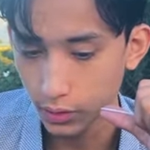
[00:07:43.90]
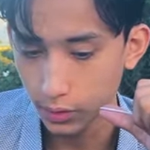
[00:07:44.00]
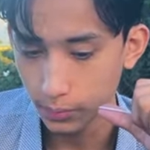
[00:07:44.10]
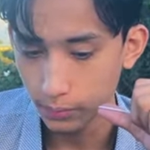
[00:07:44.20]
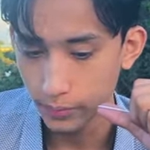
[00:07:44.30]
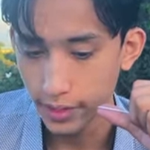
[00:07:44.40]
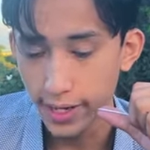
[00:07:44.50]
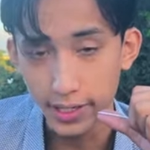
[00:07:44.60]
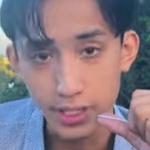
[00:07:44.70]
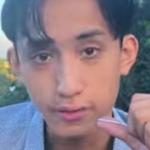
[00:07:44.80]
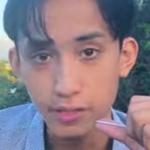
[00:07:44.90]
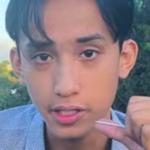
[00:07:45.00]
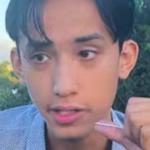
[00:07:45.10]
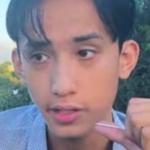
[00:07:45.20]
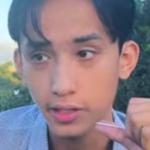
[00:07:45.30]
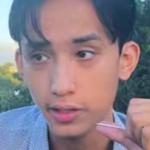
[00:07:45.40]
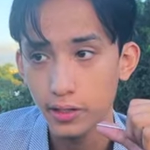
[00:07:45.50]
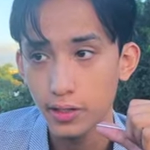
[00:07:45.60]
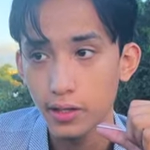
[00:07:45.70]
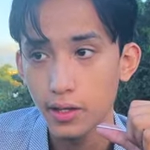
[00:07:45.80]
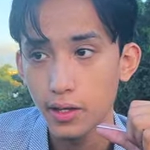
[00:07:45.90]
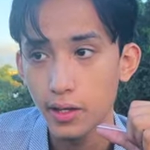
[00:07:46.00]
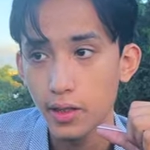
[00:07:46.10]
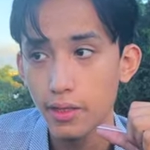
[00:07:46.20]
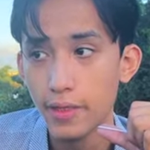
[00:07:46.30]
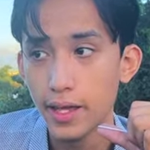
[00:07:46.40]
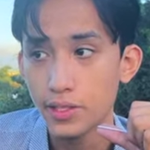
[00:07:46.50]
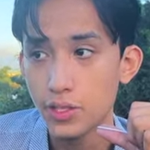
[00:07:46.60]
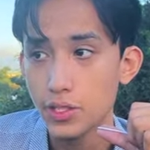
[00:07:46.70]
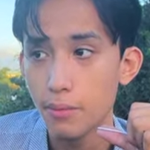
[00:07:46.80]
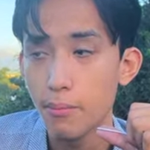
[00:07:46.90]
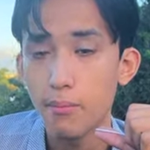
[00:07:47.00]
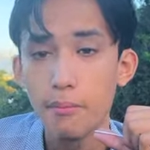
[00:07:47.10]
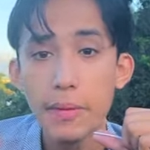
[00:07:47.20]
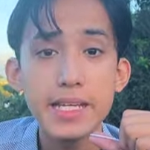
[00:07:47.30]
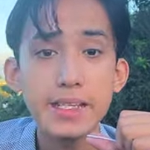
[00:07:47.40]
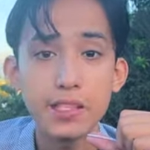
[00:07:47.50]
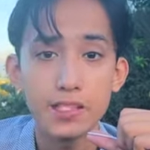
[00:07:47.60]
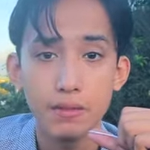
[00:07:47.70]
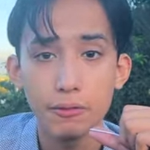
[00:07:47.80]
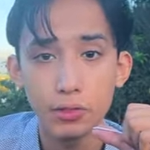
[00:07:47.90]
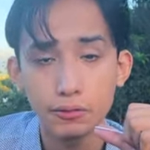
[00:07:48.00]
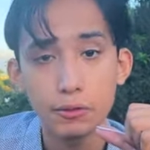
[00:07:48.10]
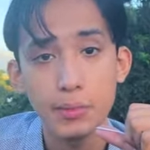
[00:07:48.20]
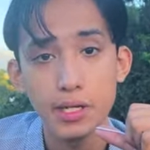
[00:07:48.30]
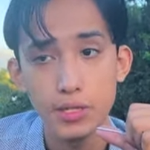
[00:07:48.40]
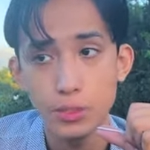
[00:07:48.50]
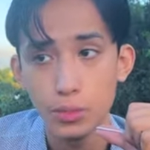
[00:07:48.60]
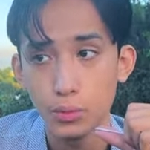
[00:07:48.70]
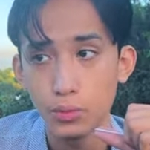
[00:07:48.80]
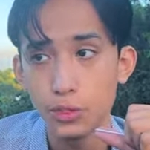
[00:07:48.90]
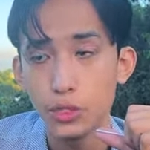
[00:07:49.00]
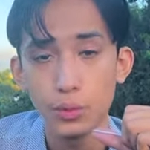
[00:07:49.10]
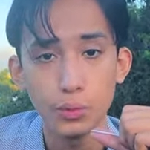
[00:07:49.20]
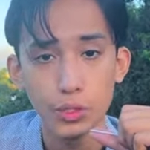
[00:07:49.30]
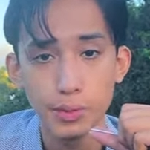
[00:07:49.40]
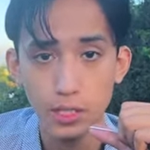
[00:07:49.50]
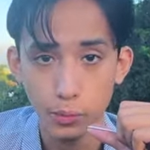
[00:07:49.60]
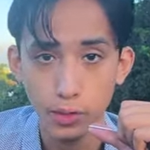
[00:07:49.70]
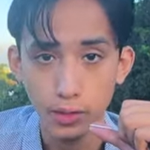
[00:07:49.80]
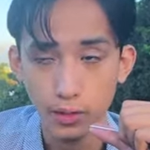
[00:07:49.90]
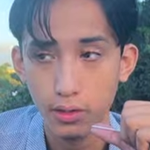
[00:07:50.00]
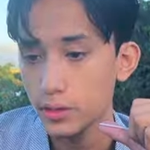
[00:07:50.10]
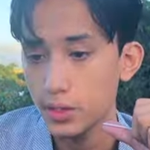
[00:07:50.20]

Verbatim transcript: um, negativity that's making this difficult for me to do to begin with.